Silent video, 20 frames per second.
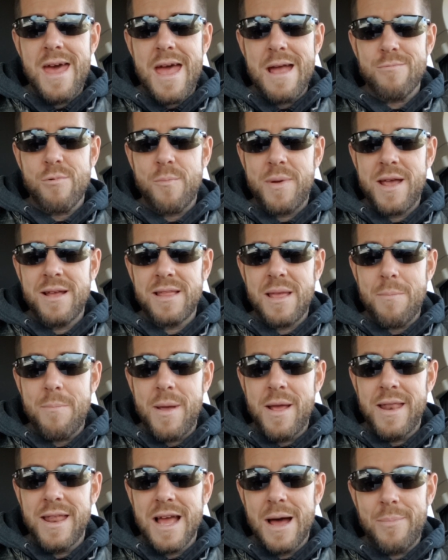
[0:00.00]
and repeatedly
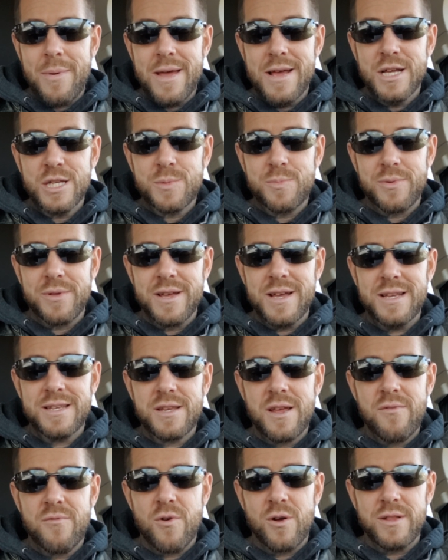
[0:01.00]
meeting up at his
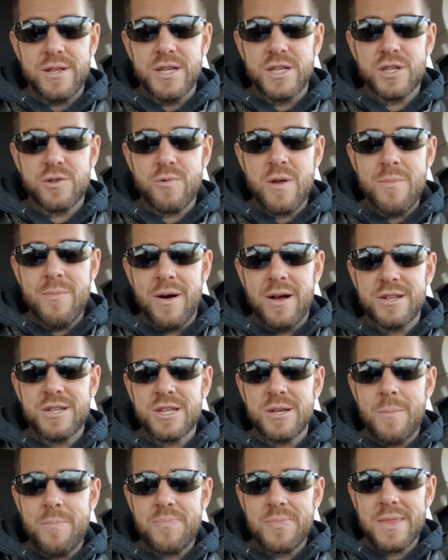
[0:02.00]
place for at least 3 months,